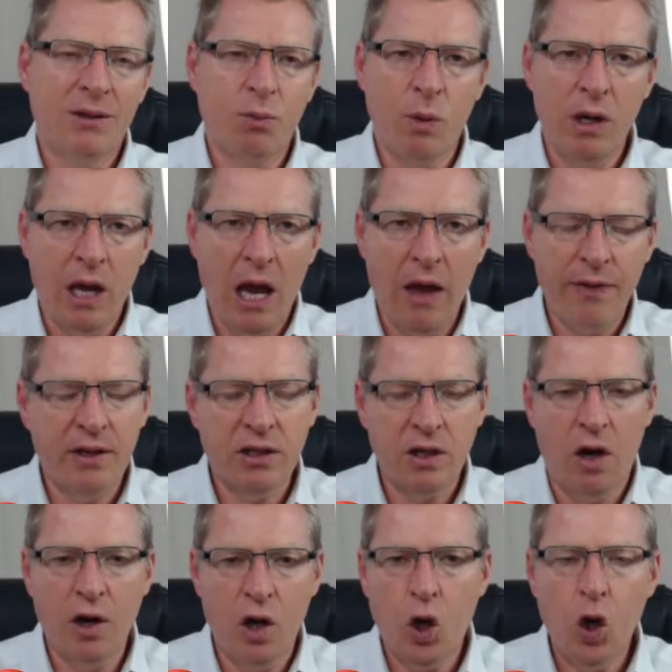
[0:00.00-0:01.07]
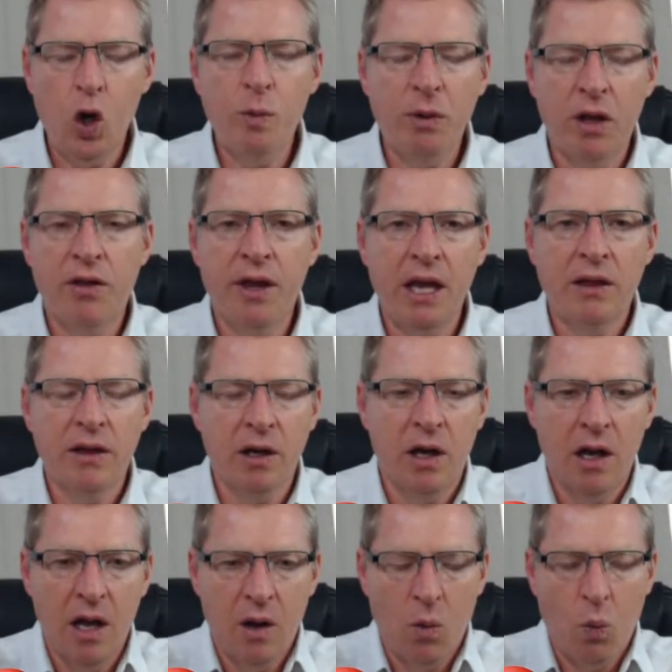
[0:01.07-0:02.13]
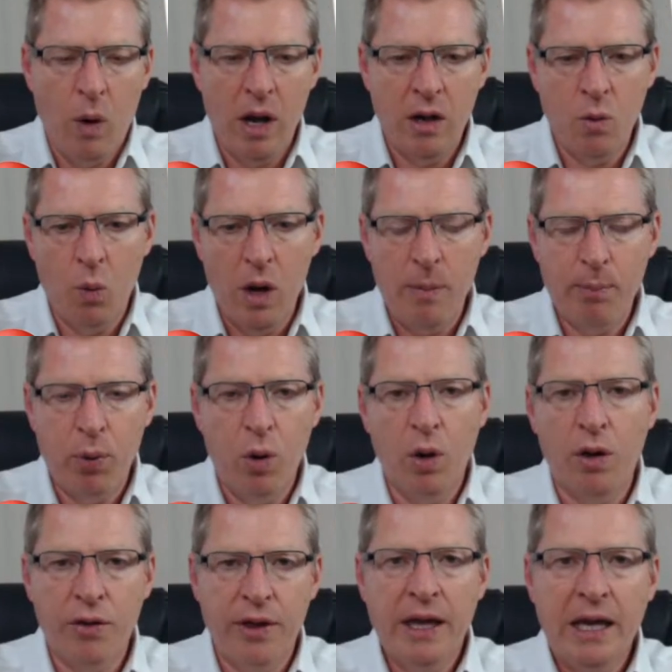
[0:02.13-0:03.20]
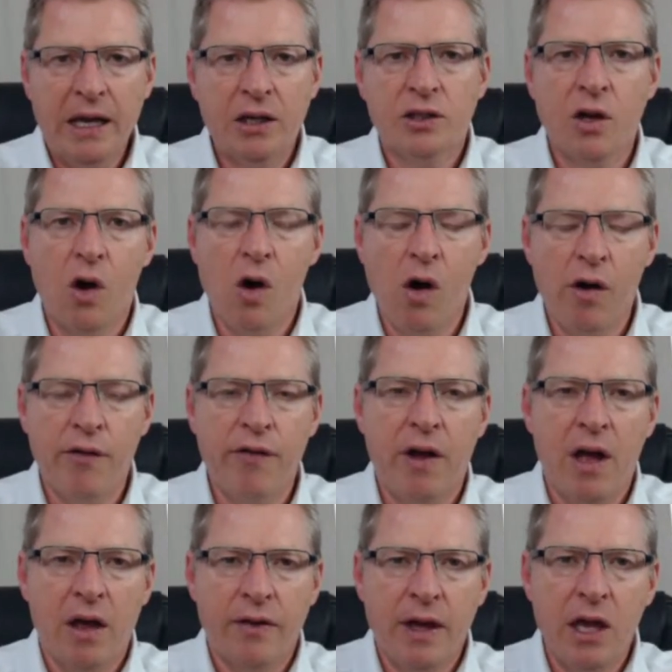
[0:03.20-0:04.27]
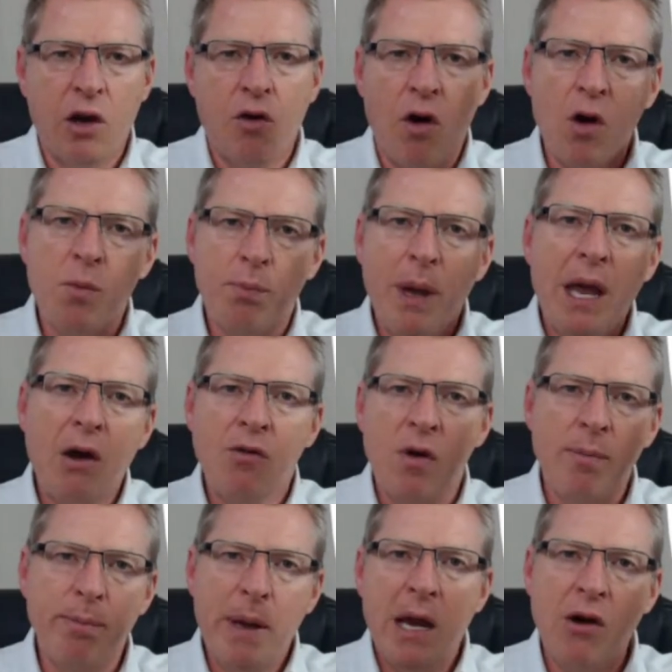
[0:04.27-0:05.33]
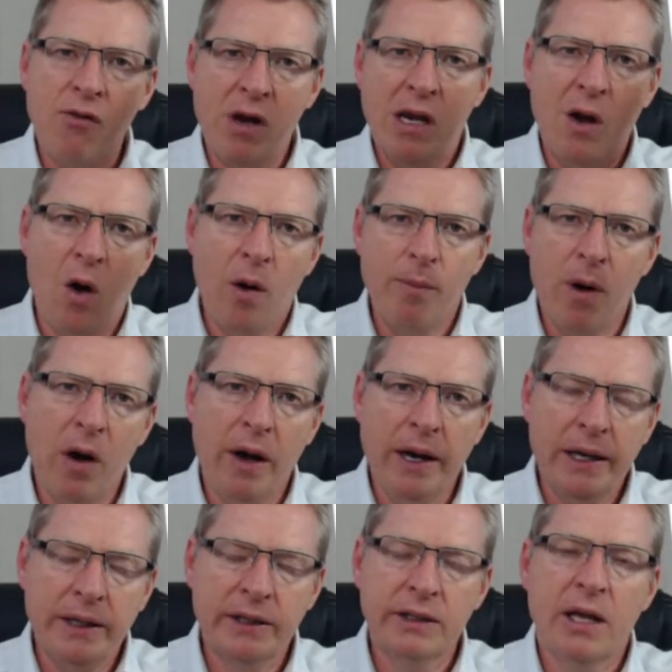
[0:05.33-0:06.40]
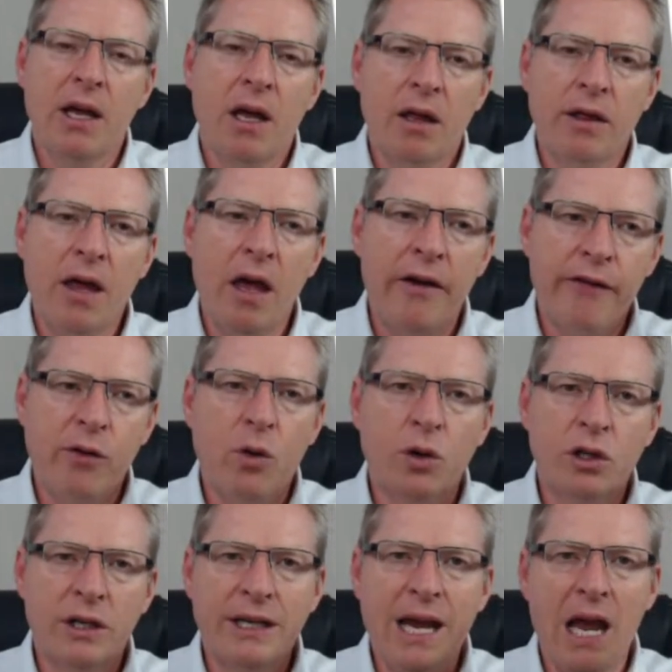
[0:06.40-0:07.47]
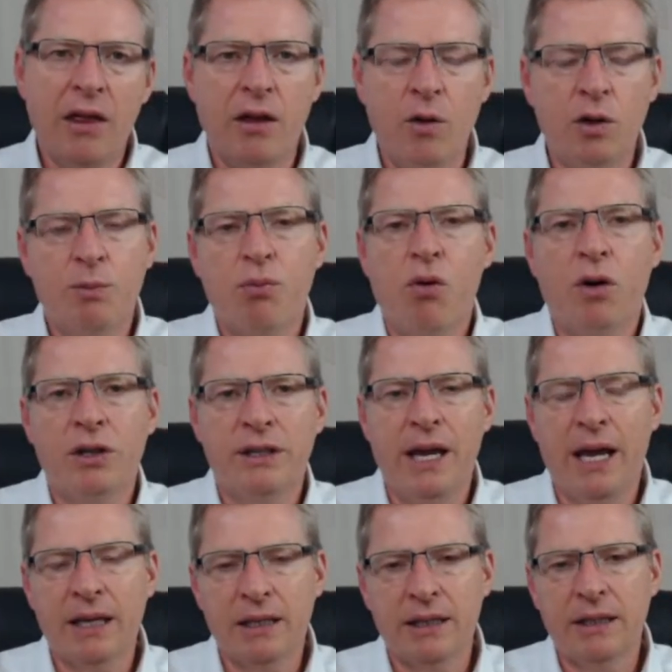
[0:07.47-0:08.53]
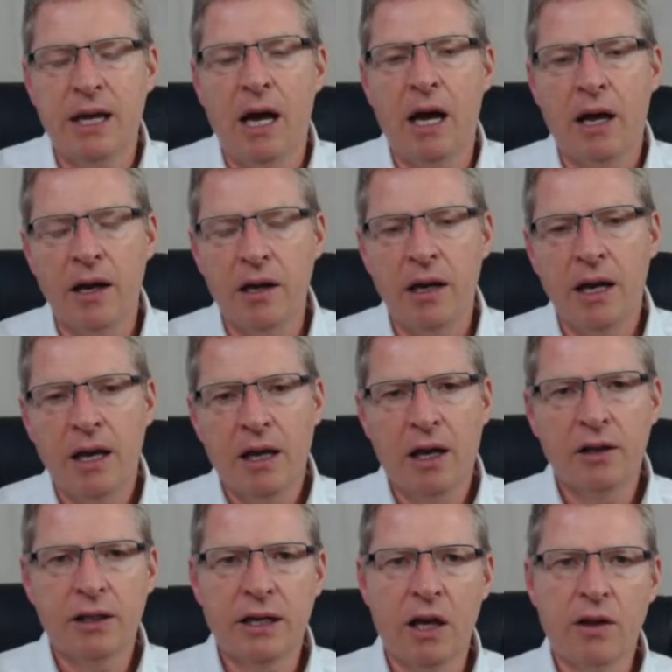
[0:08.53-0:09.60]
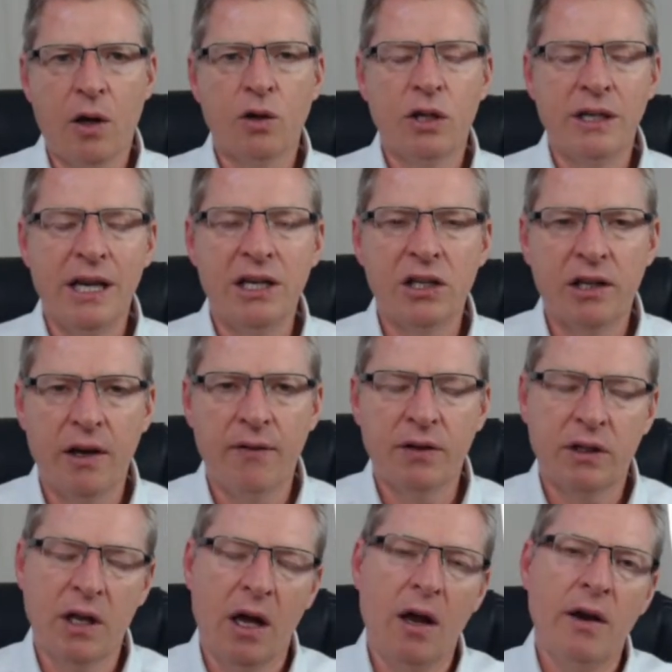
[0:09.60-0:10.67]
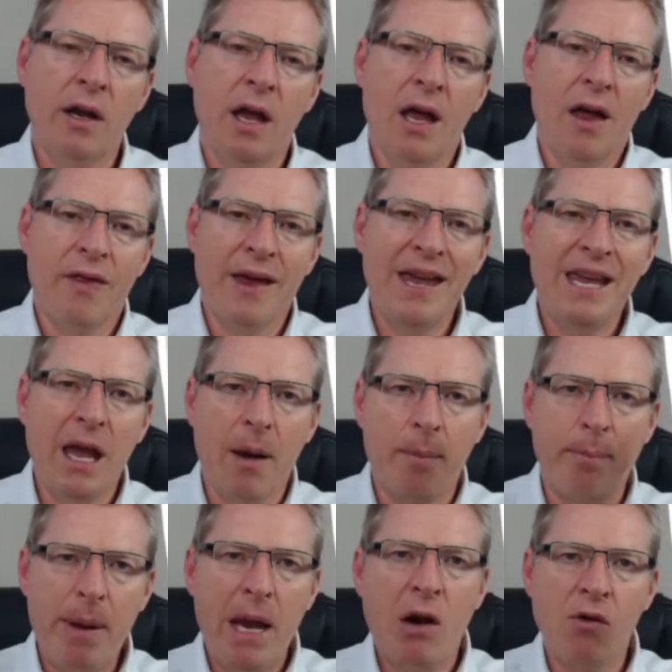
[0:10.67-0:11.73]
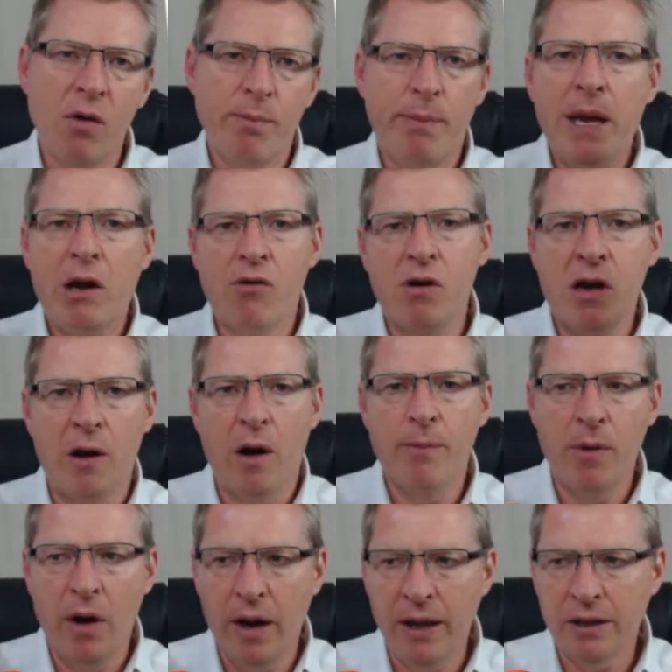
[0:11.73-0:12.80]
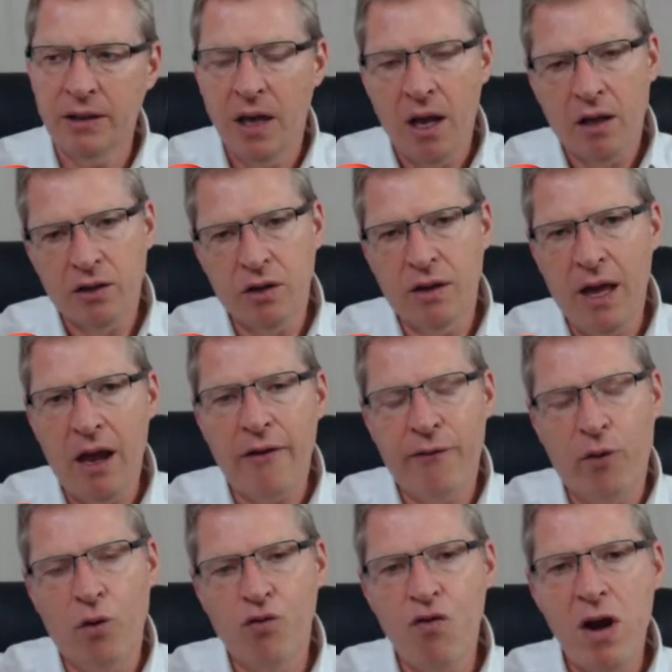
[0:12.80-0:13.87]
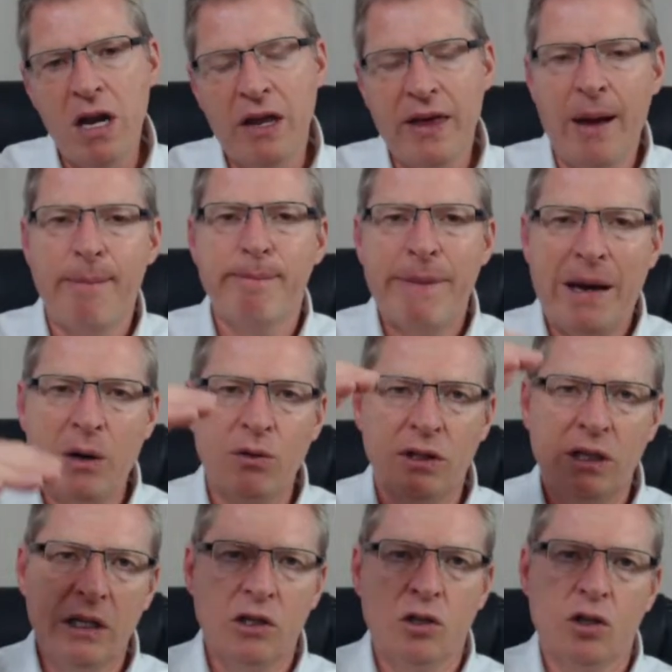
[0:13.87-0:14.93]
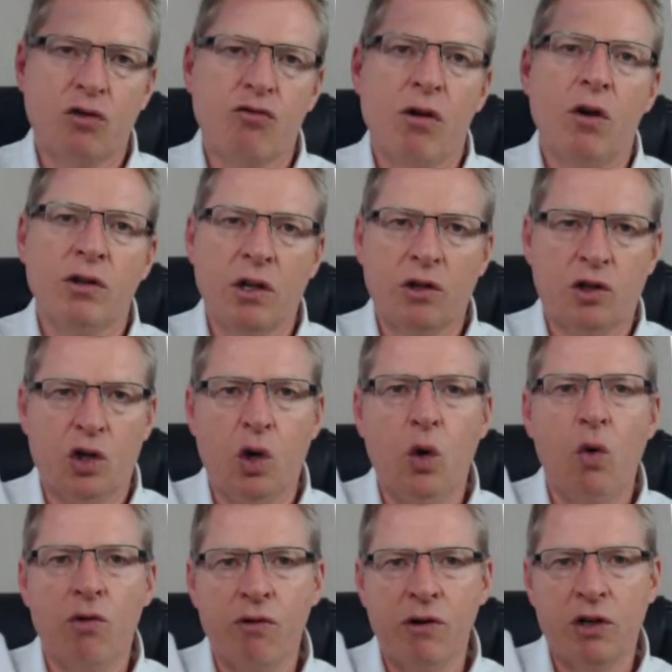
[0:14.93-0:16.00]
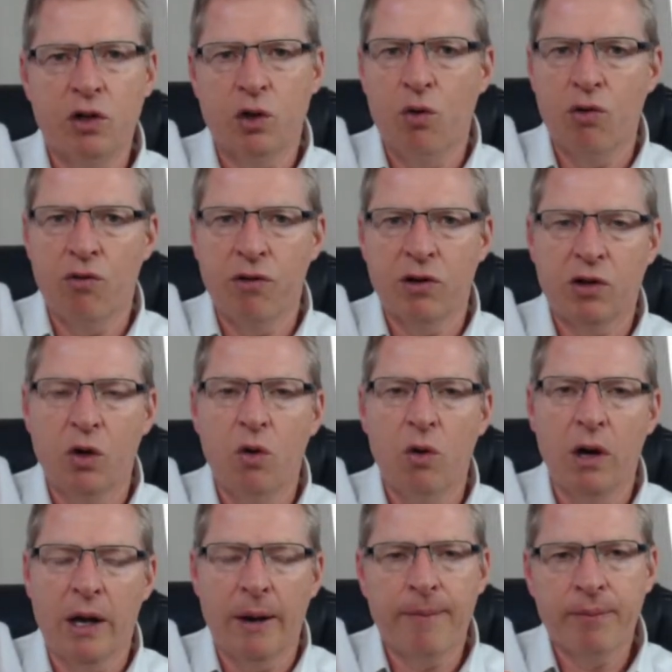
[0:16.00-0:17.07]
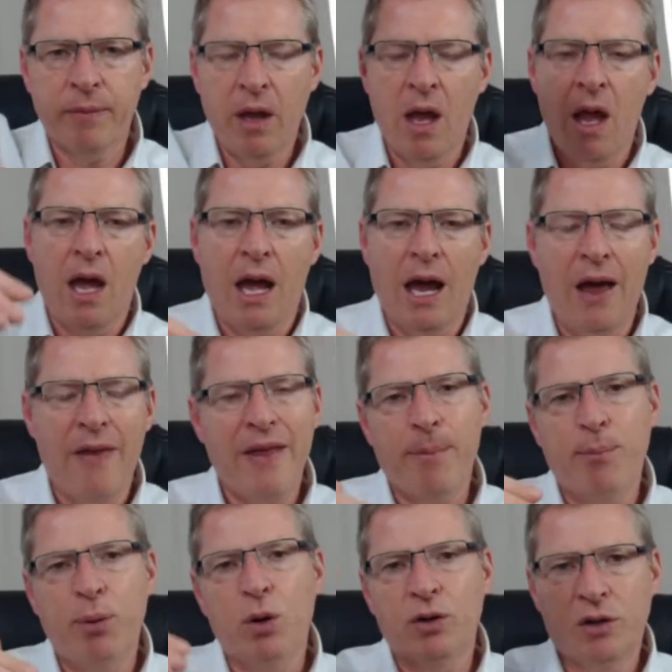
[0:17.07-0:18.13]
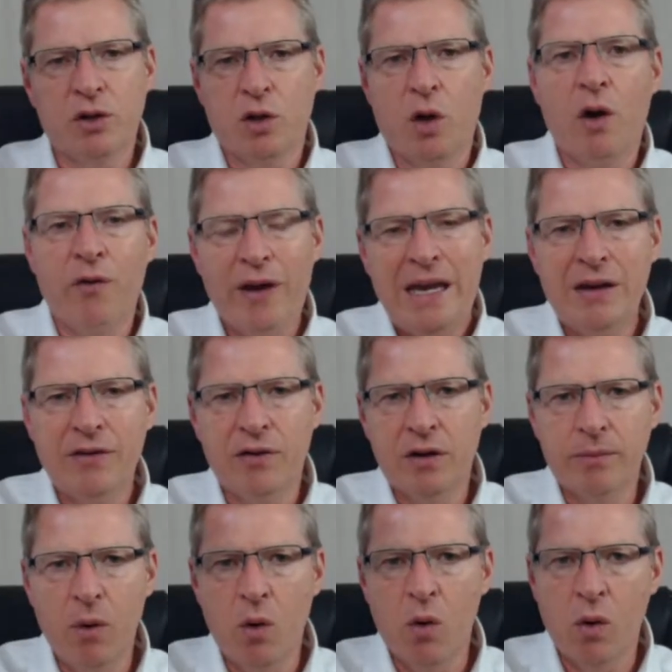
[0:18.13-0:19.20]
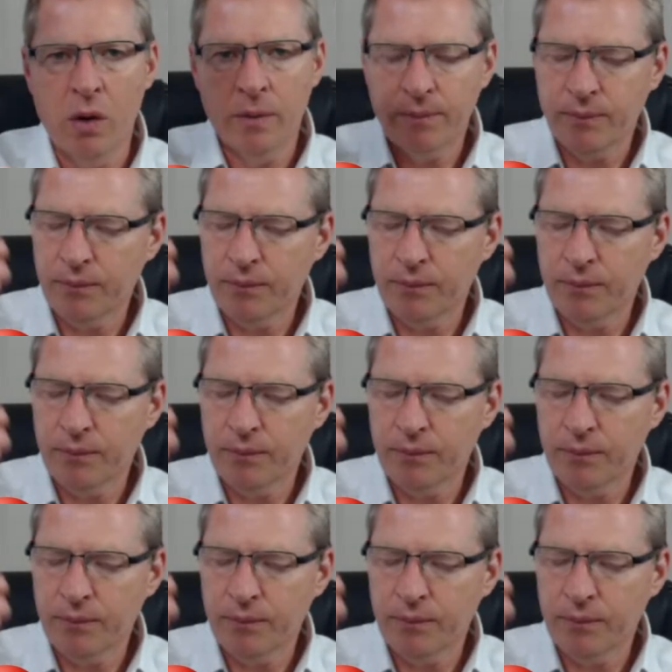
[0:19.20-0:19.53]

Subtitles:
we had this kind of human thing that when we put things off, they grow bigger and bigger in our minds. Therefore, to get those projects done and to get those initiatives done, they get bigger and bigger in our minds. So therefore, really, that mountain just grows taller and taller and taller. And that puts us off even more.